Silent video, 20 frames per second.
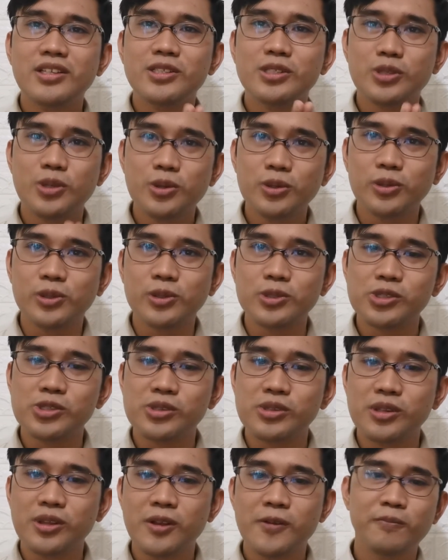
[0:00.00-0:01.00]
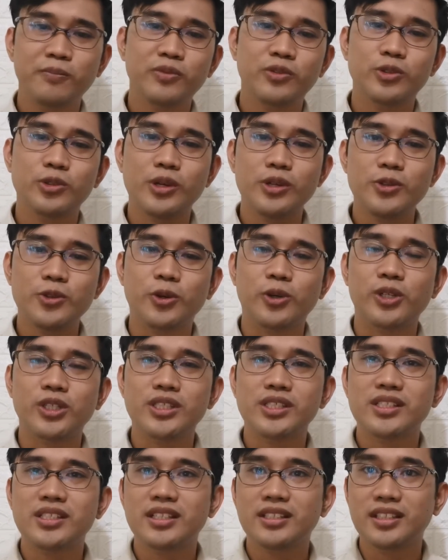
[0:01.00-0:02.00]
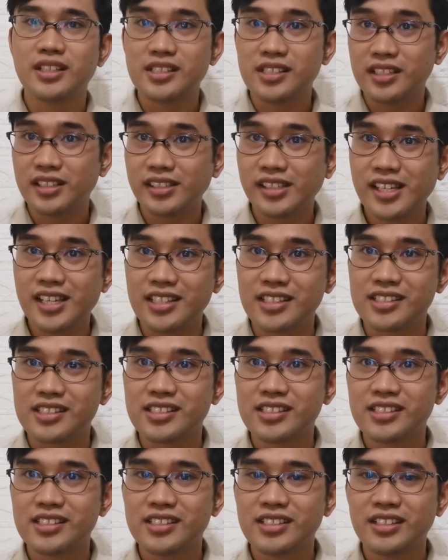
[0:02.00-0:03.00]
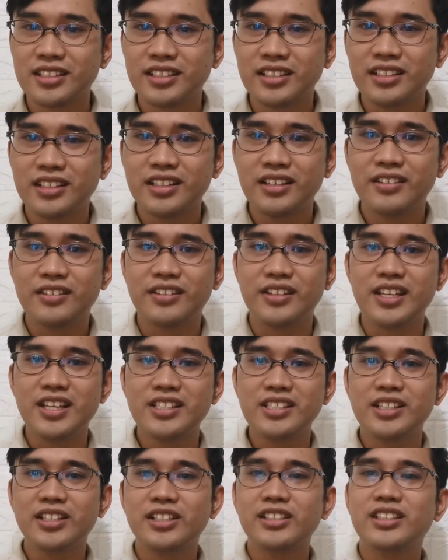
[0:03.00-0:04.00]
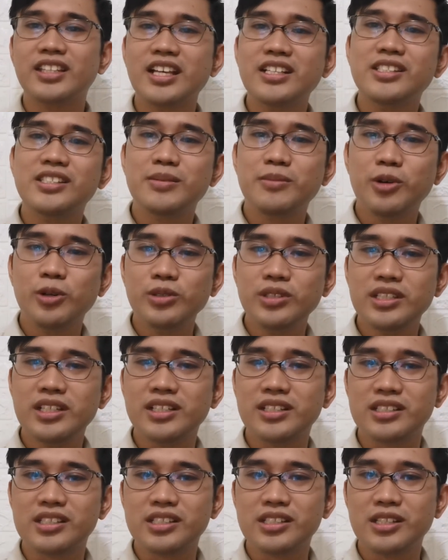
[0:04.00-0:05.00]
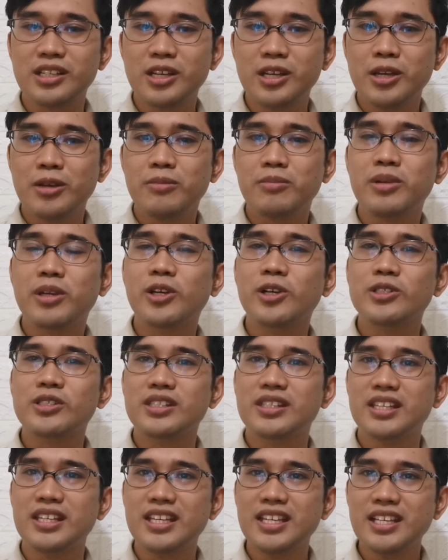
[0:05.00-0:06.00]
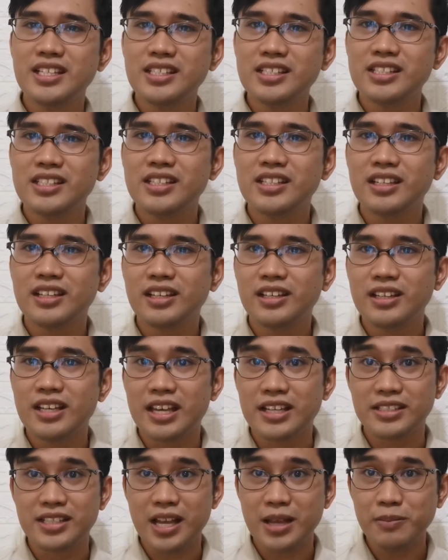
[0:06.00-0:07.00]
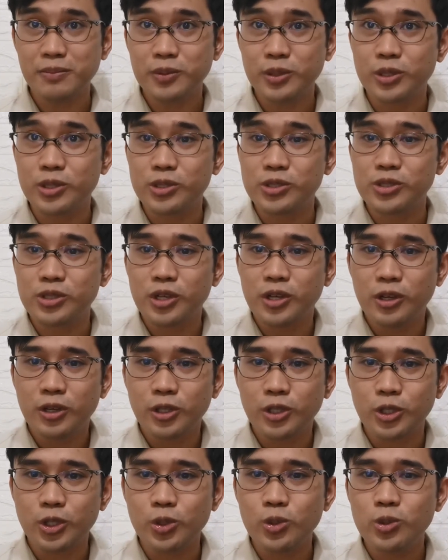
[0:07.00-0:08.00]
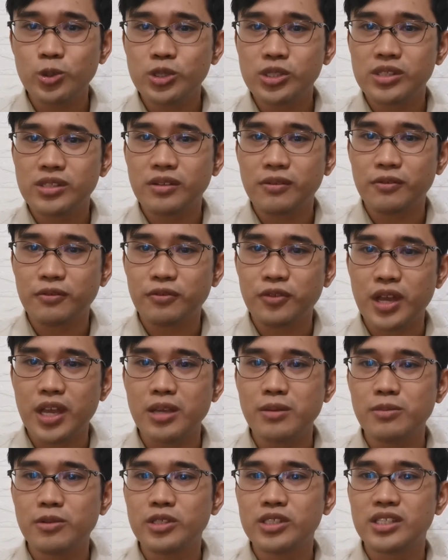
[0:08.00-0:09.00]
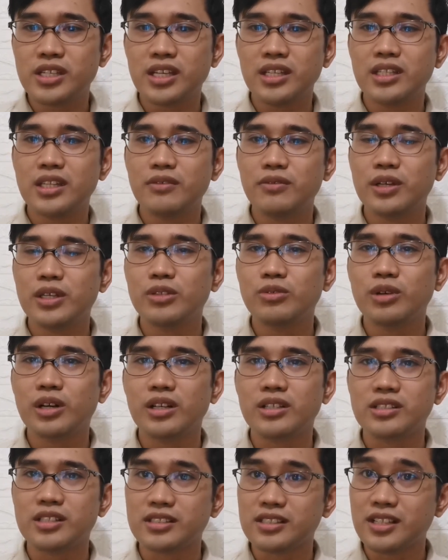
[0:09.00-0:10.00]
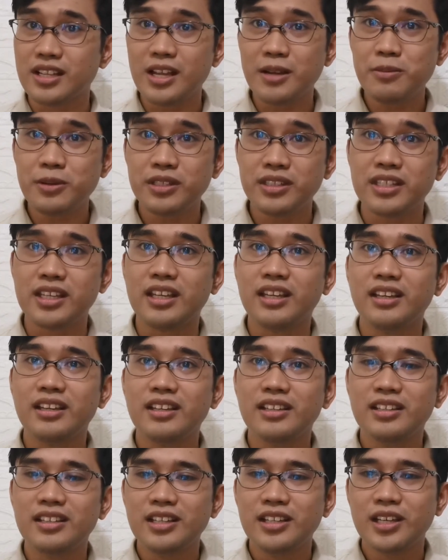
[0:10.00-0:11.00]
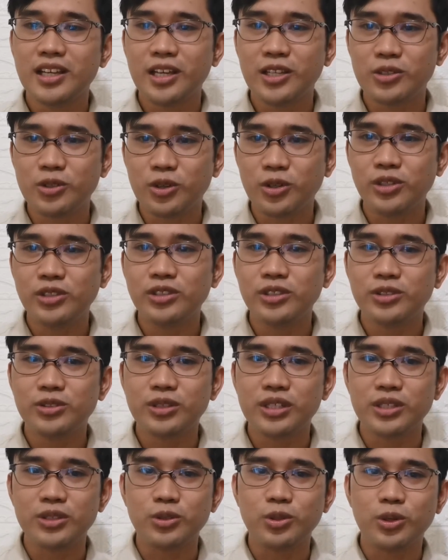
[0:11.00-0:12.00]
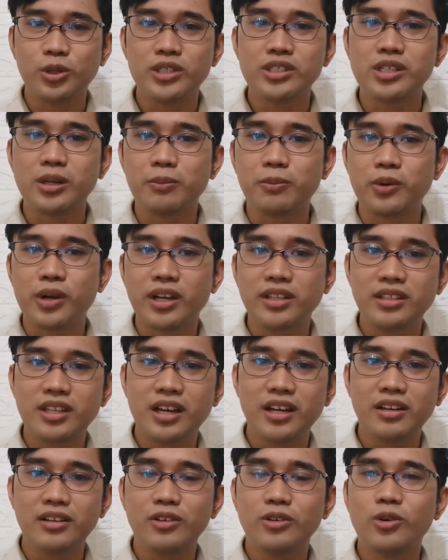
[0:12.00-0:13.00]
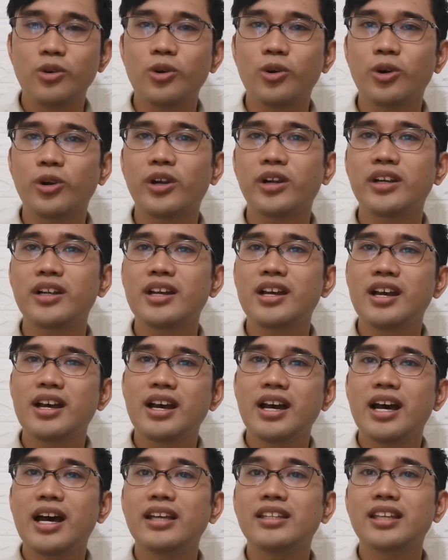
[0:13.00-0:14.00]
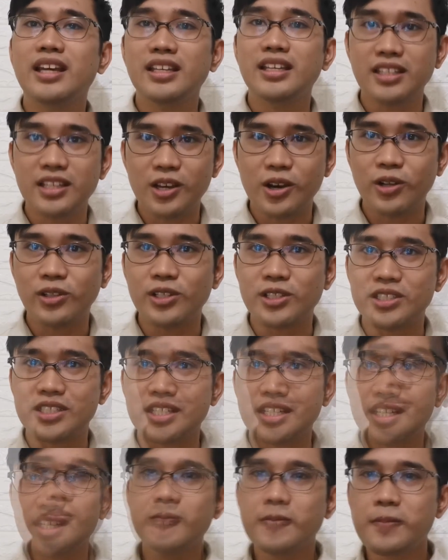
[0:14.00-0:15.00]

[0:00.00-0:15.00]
is used to endorse the sardines. These are testimonials because these examples use famous individuals, a celebrity, in order to endorse a product or an ideology.